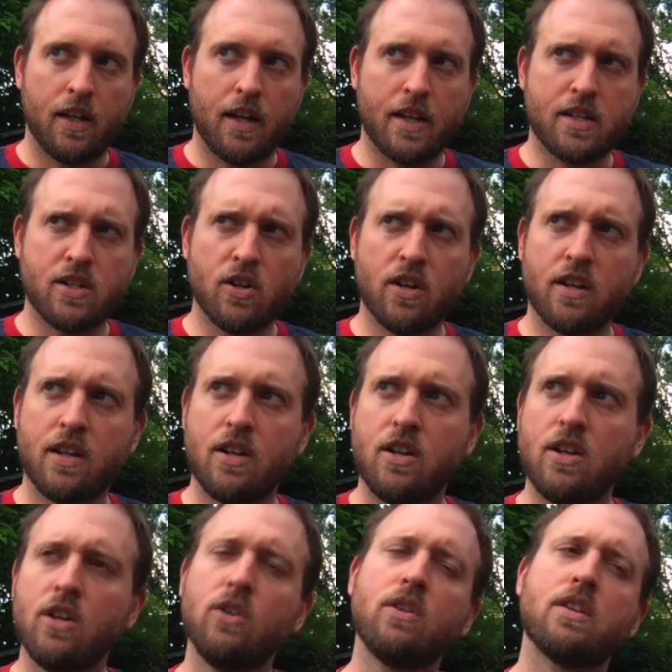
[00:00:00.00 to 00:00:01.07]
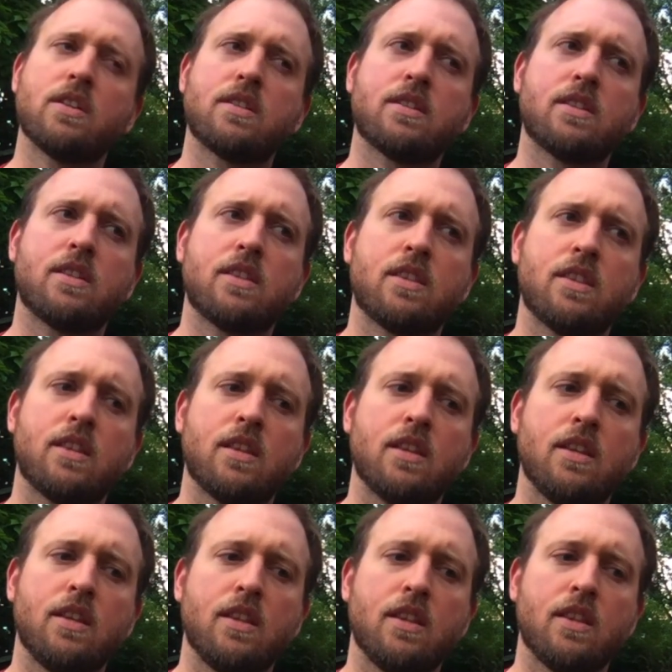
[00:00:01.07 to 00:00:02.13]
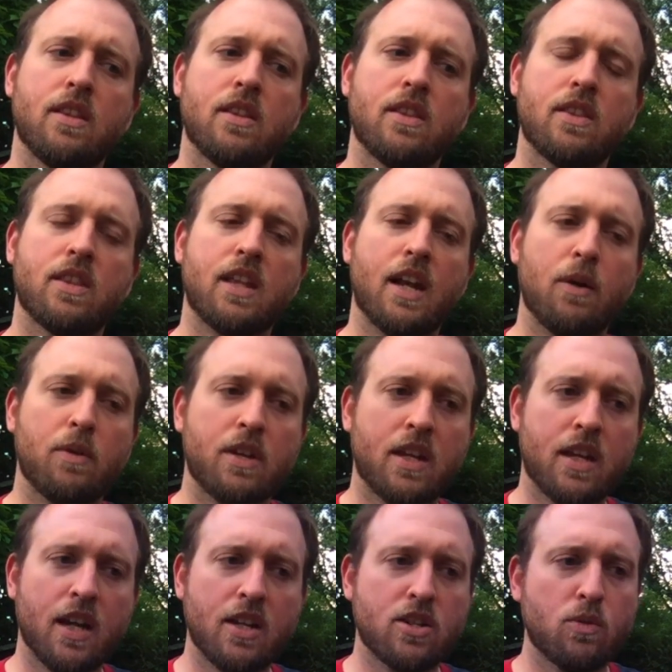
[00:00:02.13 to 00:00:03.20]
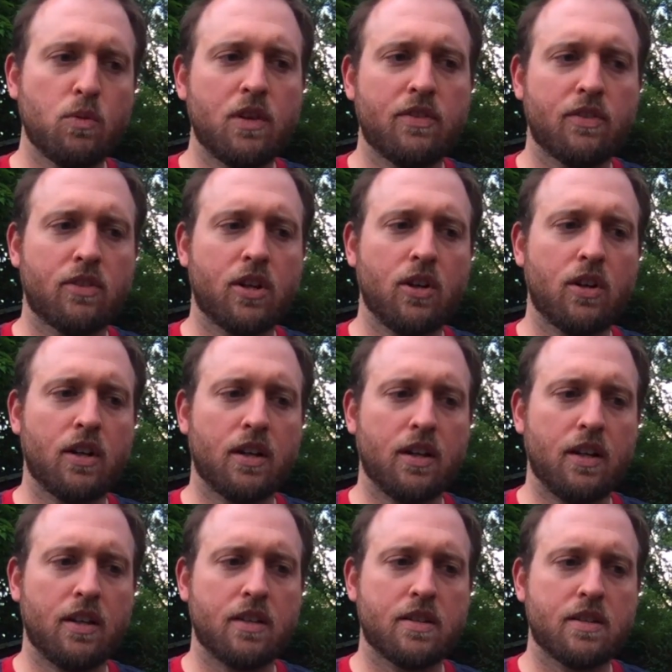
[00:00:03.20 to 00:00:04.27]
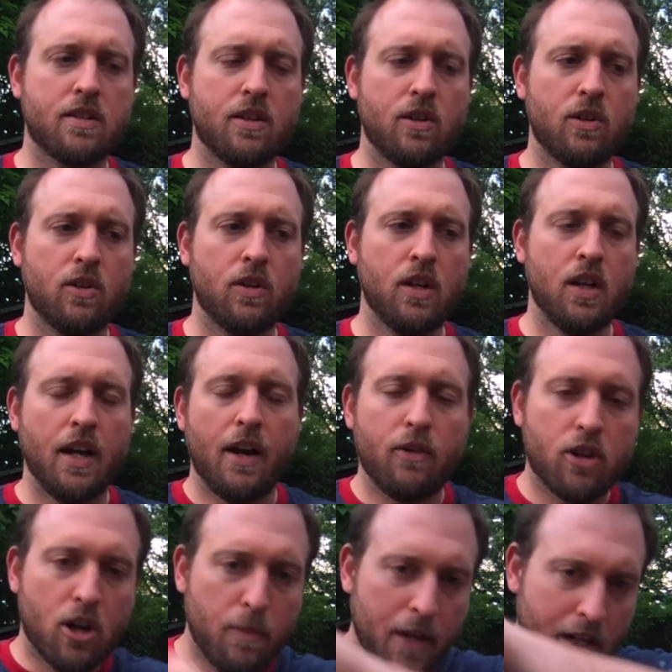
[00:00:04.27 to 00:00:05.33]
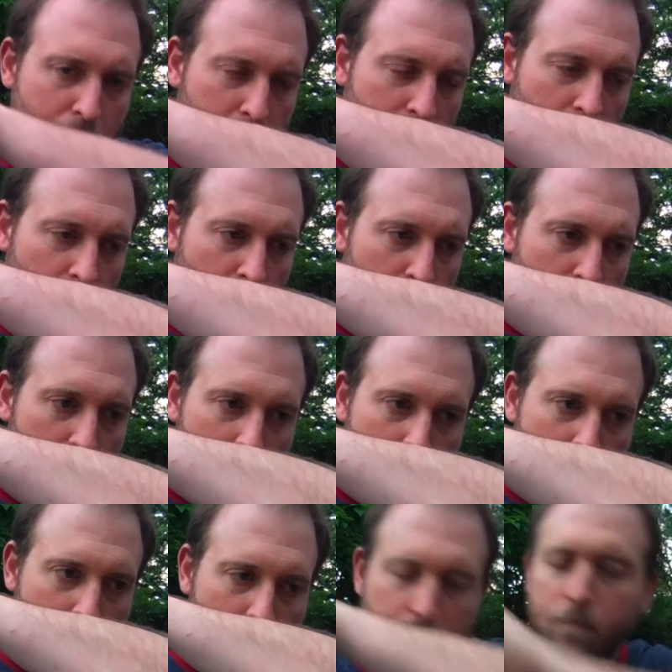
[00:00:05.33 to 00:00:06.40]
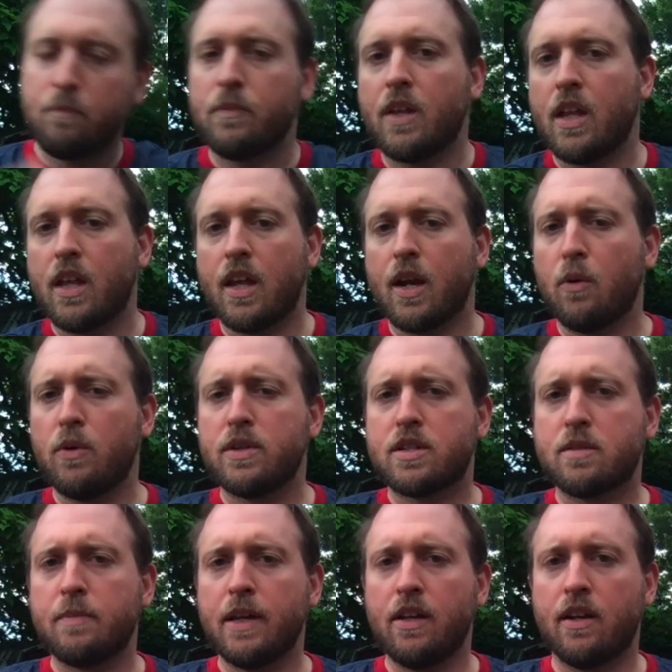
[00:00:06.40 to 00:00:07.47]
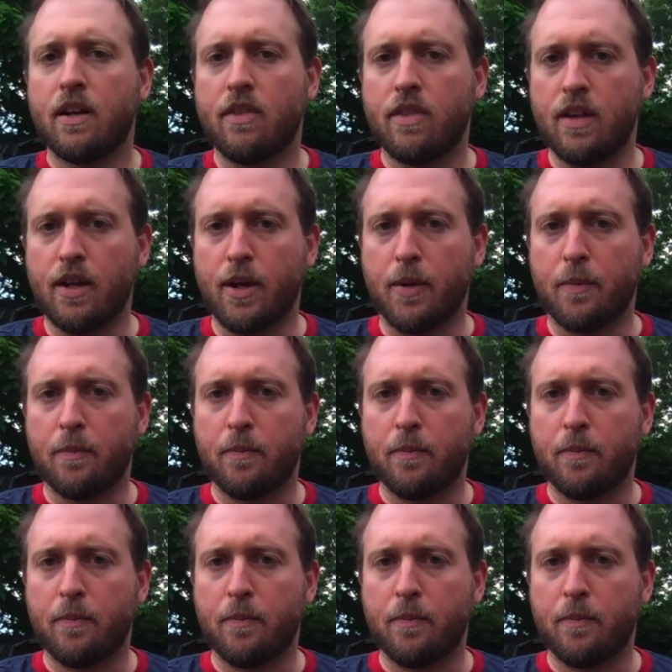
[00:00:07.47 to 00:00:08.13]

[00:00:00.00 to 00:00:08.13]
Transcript: I started to notice that I would catch a whiff of coconut. So I would go back to my arm and I wouldn't smell anything.